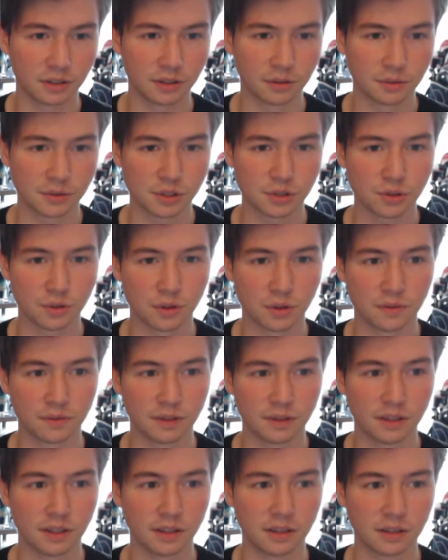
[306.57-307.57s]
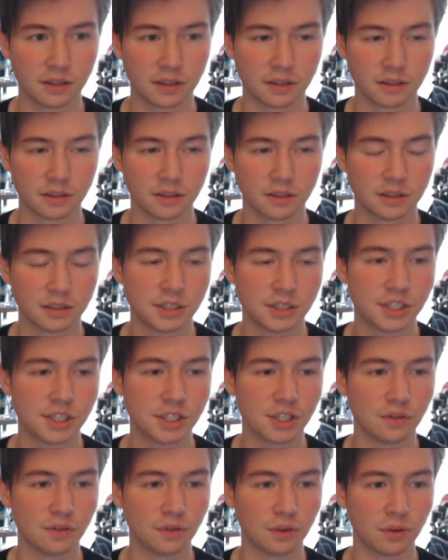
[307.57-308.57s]
there was sort of in the
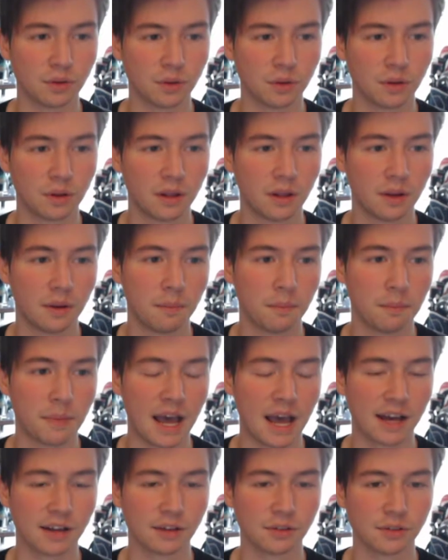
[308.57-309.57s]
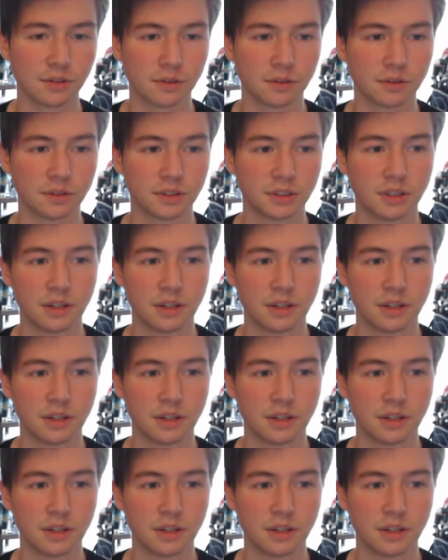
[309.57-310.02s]
civil battle.